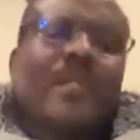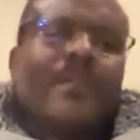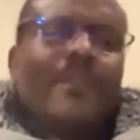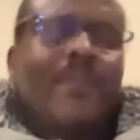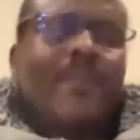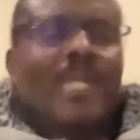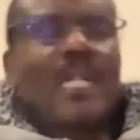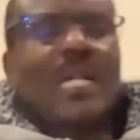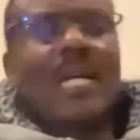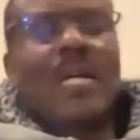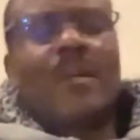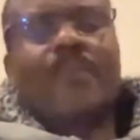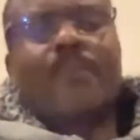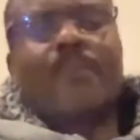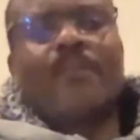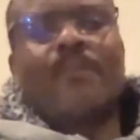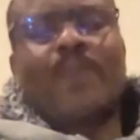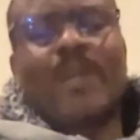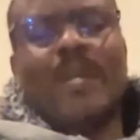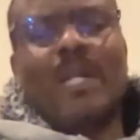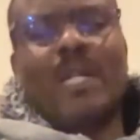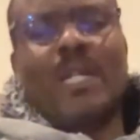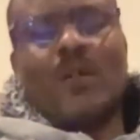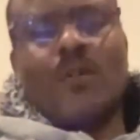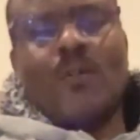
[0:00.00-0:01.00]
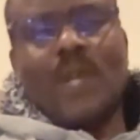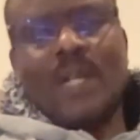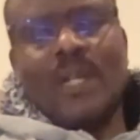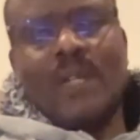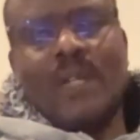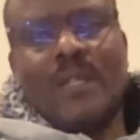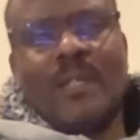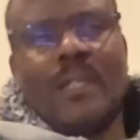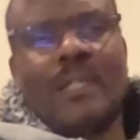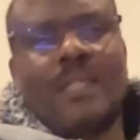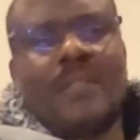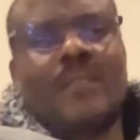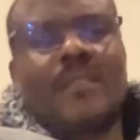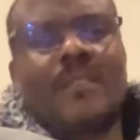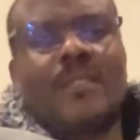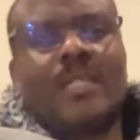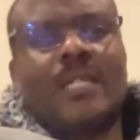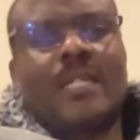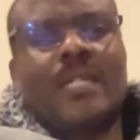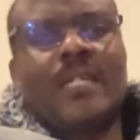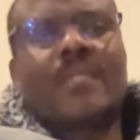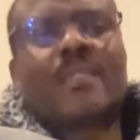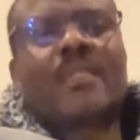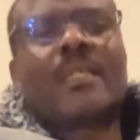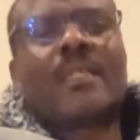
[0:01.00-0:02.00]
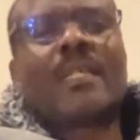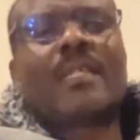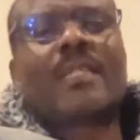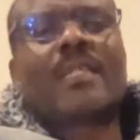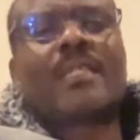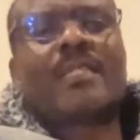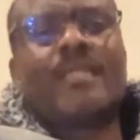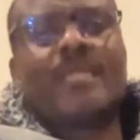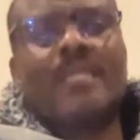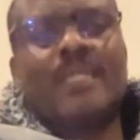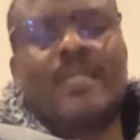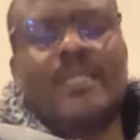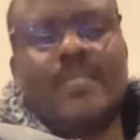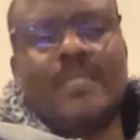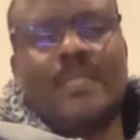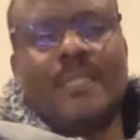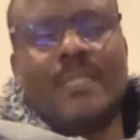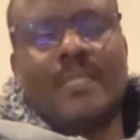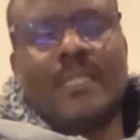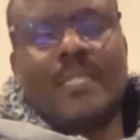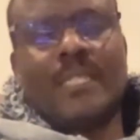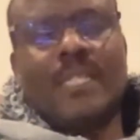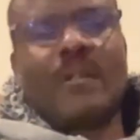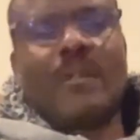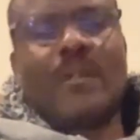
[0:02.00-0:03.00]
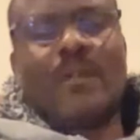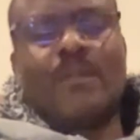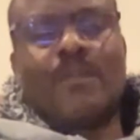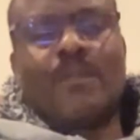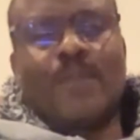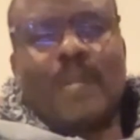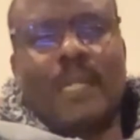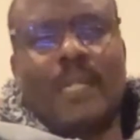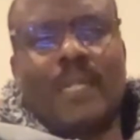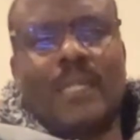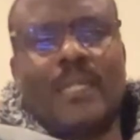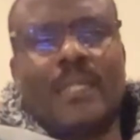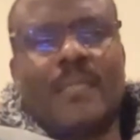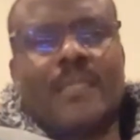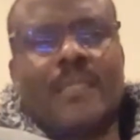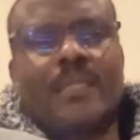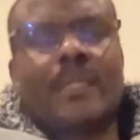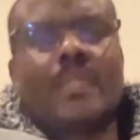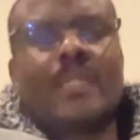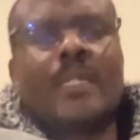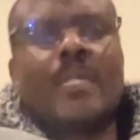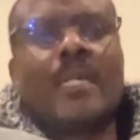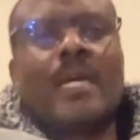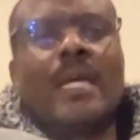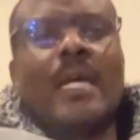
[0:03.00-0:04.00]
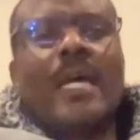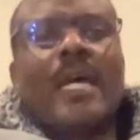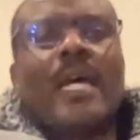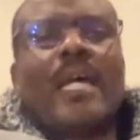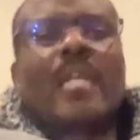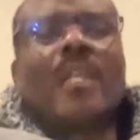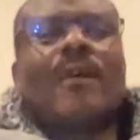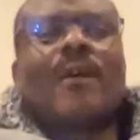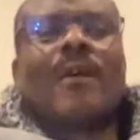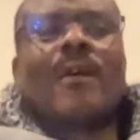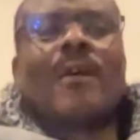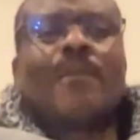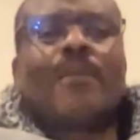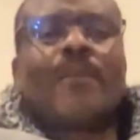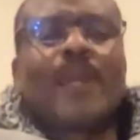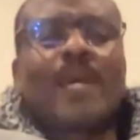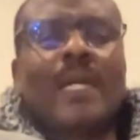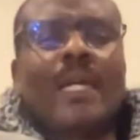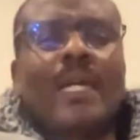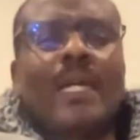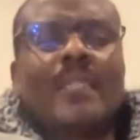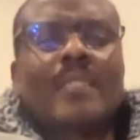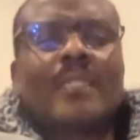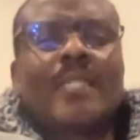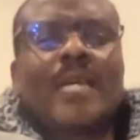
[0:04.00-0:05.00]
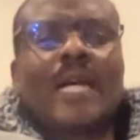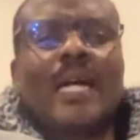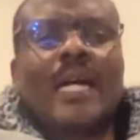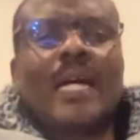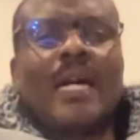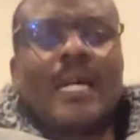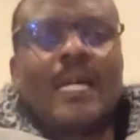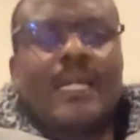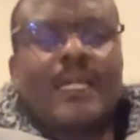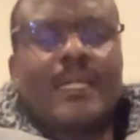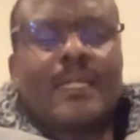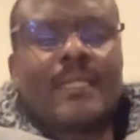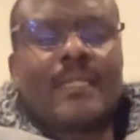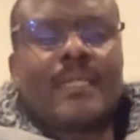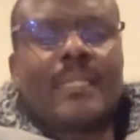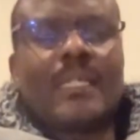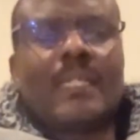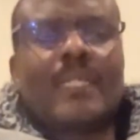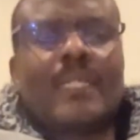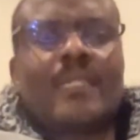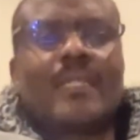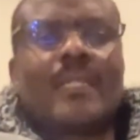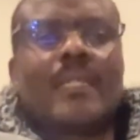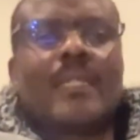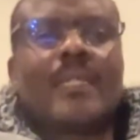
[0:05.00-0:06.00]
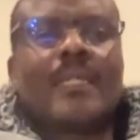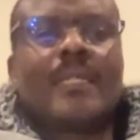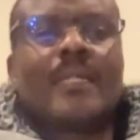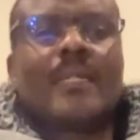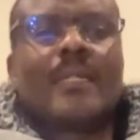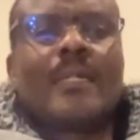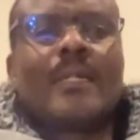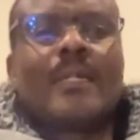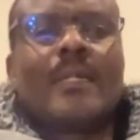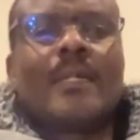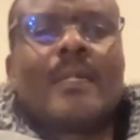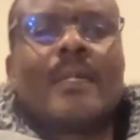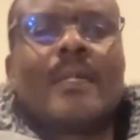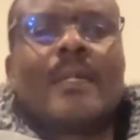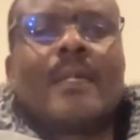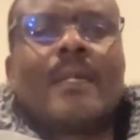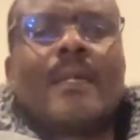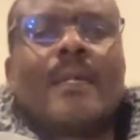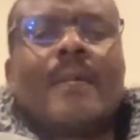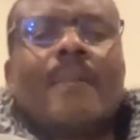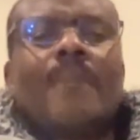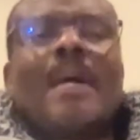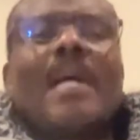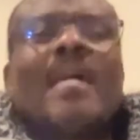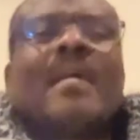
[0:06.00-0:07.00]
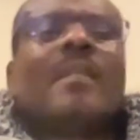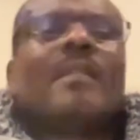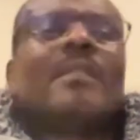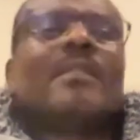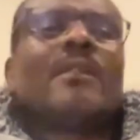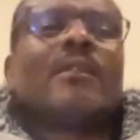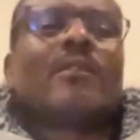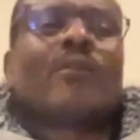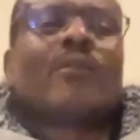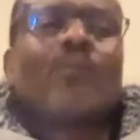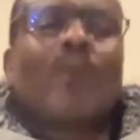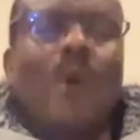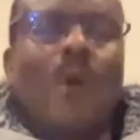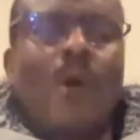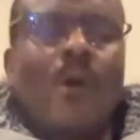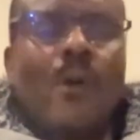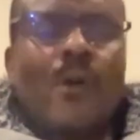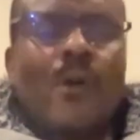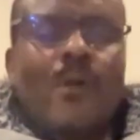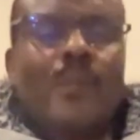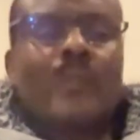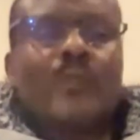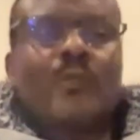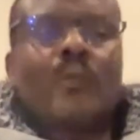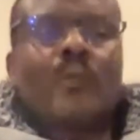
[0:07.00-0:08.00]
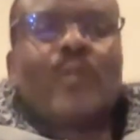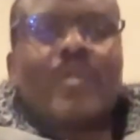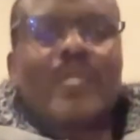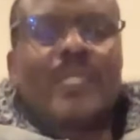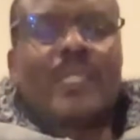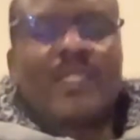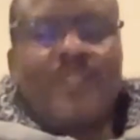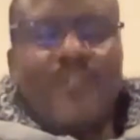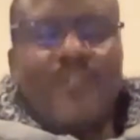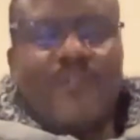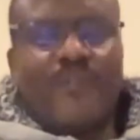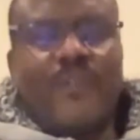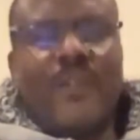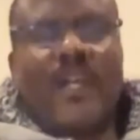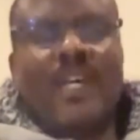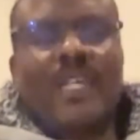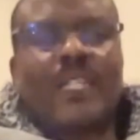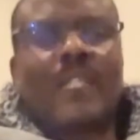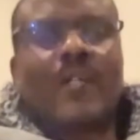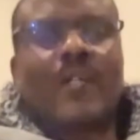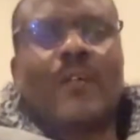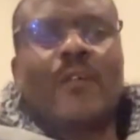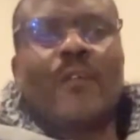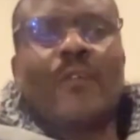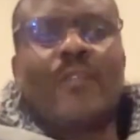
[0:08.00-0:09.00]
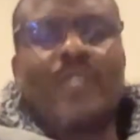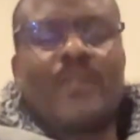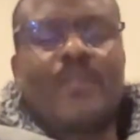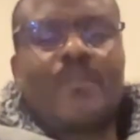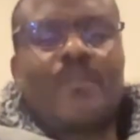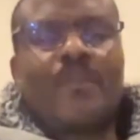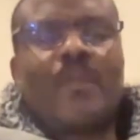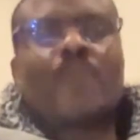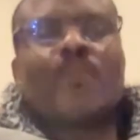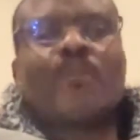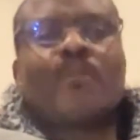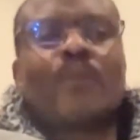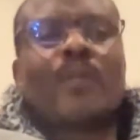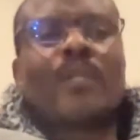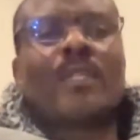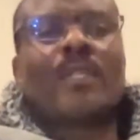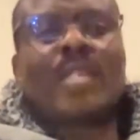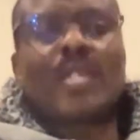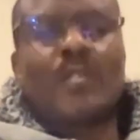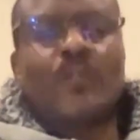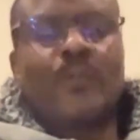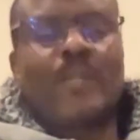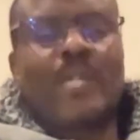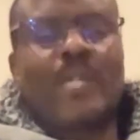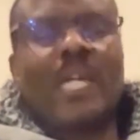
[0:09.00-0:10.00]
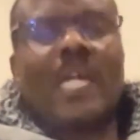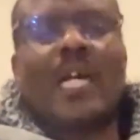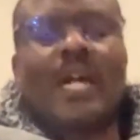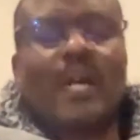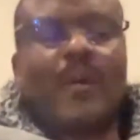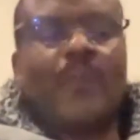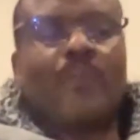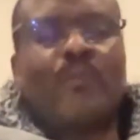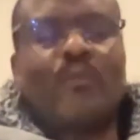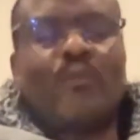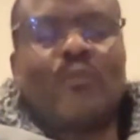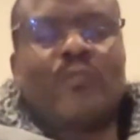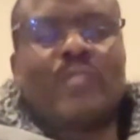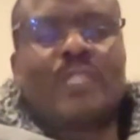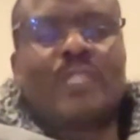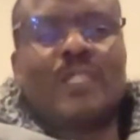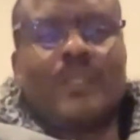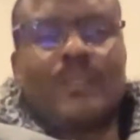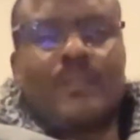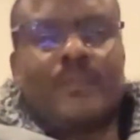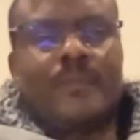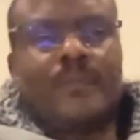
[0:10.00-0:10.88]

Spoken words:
become prayer warriors and succeed in our prayers, and our prayers are answered by the God who is the father of the people that we are abusing?